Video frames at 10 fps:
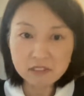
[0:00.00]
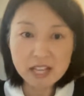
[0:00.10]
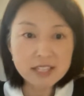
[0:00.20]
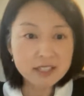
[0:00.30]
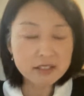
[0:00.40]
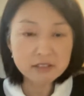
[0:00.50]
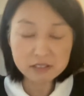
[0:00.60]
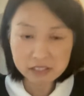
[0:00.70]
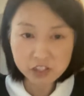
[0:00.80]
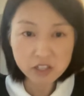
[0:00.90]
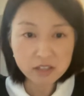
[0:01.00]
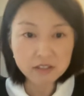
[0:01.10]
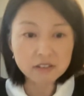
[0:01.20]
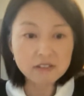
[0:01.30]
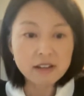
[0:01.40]
classical
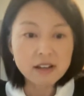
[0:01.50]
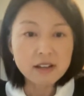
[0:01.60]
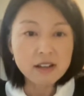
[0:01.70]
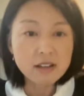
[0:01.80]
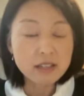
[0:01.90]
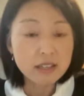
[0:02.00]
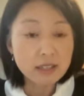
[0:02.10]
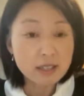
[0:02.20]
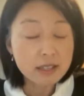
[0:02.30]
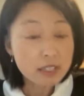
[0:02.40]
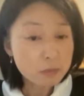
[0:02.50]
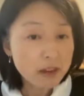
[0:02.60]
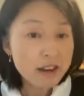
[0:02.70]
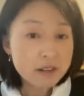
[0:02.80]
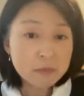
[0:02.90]
concerto
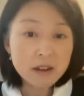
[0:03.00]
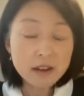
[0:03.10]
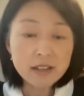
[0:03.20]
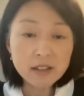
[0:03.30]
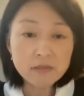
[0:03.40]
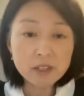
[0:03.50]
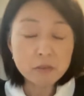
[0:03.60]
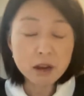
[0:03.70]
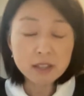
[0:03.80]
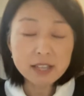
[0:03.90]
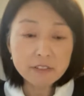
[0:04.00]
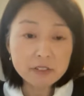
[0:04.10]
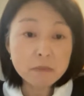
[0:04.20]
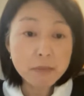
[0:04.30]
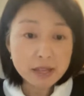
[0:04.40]
inspired by, I mean, modeled
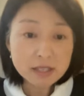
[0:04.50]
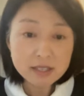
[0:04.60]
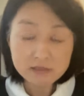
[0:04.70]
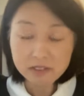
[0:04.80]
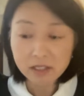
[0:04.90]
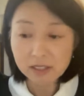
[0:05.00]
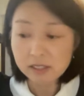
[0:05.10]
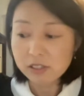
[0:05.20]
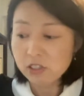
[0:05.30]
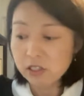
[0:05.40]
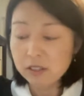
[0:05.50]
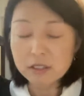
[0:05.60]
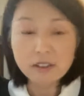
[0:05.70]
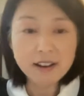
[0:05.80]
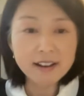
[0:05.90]
after the Mendelssohn Violin
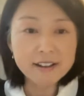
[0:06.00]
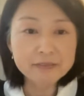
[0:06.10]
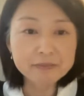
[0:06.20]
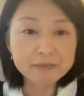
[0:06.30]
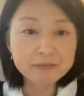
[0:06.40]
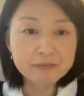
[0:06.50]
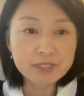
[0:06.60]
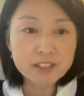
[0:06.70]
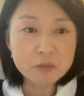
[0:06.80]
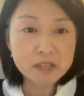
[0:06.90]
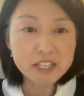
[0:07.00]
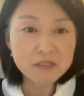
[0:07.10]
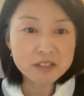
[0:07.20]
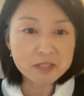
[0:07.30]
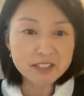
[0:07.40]
Concerto. Um, speaking
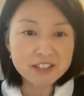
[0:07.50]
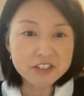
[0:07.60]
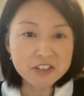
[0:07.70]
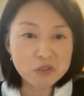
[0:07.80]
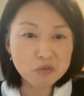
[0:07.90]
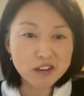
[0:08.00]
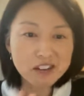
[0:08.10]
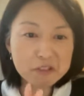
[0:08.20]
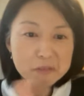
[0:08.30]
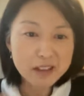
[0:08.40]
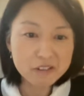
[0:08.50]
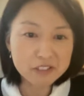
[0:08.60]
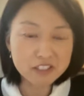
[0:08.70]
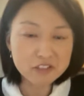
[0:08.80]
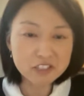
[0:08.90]
of something that starts right off the bat
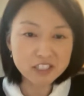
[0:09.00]
with the